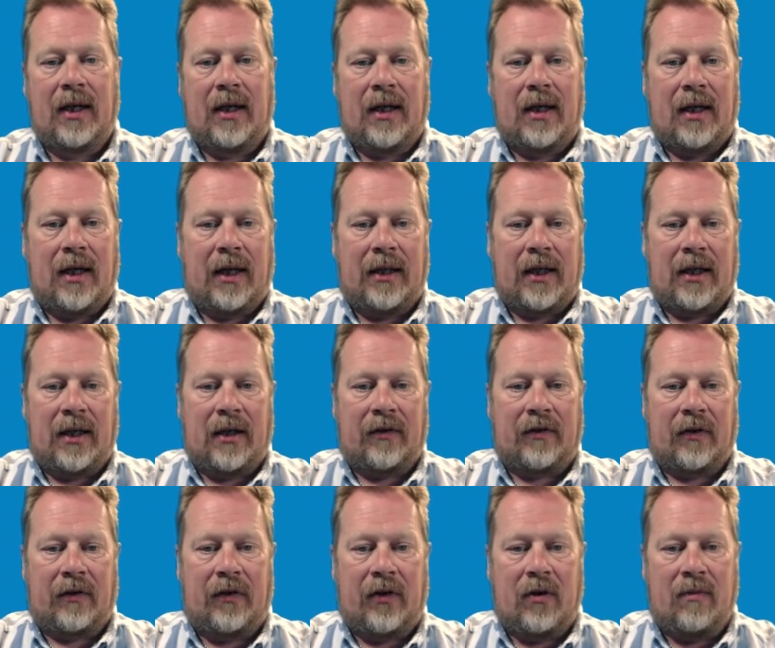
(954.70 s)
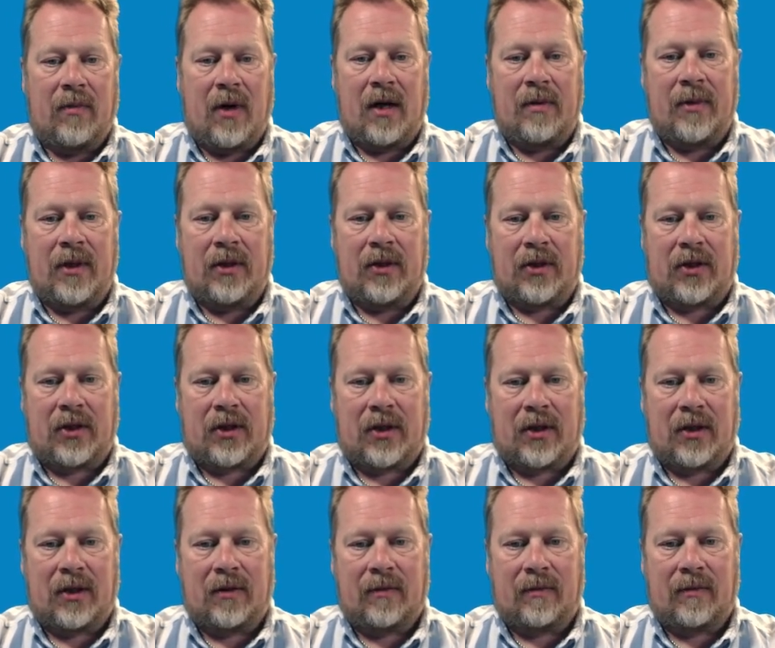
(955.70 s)
And then after a few moments,
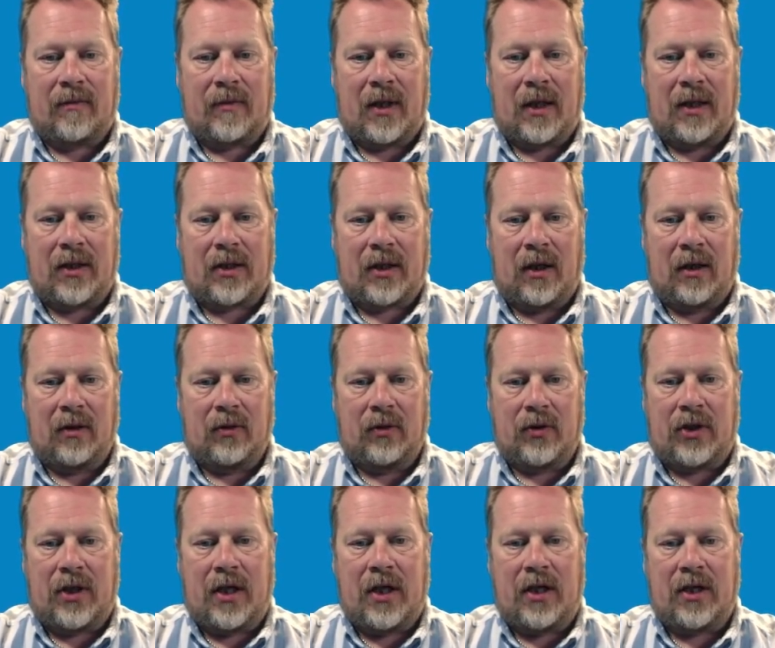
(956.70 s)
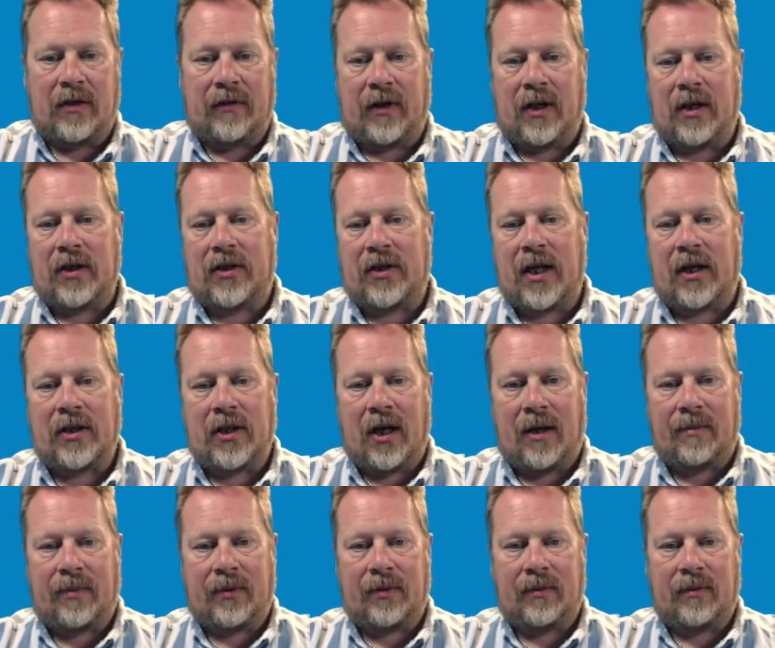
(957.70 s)
it's going to launch Easify
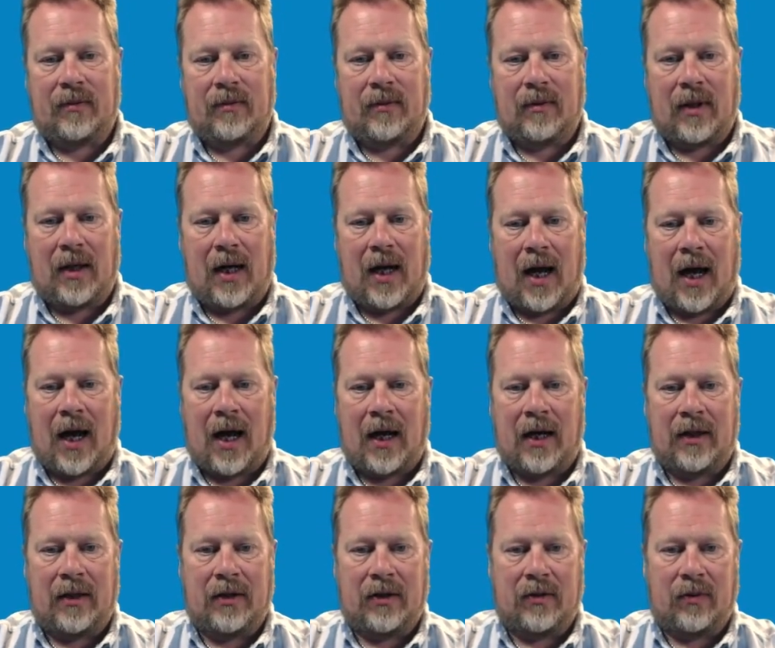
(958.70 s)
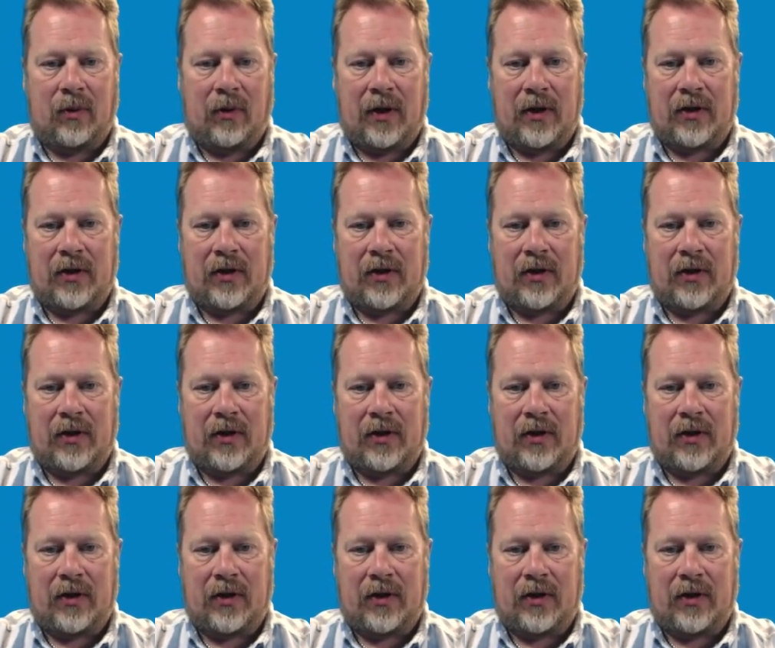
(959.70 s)
setup and we're into